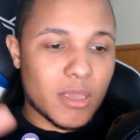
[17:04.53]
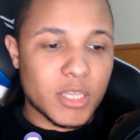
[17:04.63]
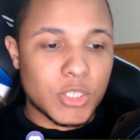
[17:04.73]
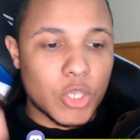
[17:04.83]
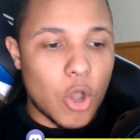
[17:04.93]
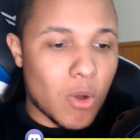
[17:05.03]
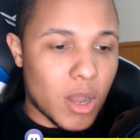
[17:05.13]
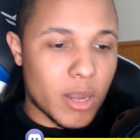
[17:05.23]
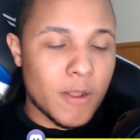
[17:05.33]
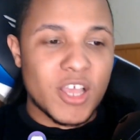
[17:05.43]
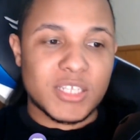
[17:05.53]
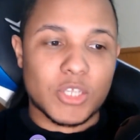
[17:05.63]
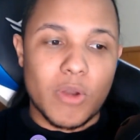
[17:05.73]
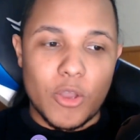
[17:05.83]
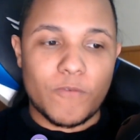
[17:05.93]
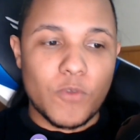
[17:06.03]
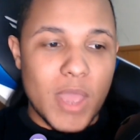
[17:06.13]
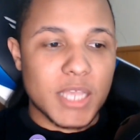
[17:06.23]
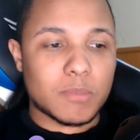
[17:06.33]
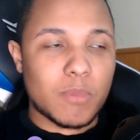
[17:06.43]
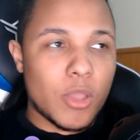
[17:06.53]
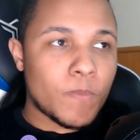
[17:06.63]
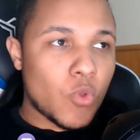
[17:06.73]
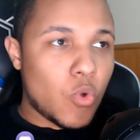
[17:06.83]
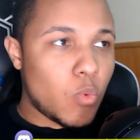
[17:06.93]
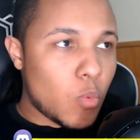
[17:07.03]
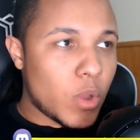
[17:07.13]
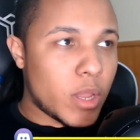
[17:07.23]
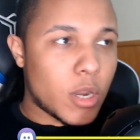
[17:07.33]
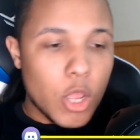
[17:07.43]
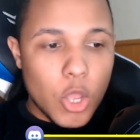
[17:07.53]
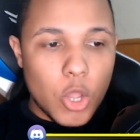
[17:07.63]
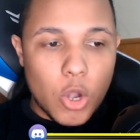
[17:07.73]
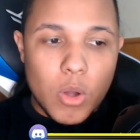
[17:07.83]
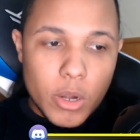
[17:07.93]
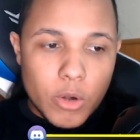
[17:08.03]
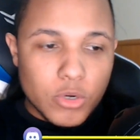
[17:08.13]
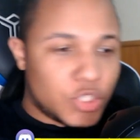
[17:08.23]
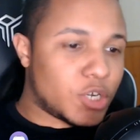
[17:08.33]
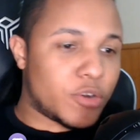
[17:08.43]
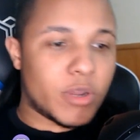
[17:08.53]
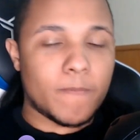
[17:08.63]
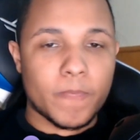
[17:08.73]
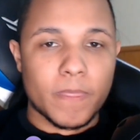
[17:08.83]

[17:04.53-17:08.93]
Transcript: is Gohan. So now if you ask me, who will win, Gohan or Jiren?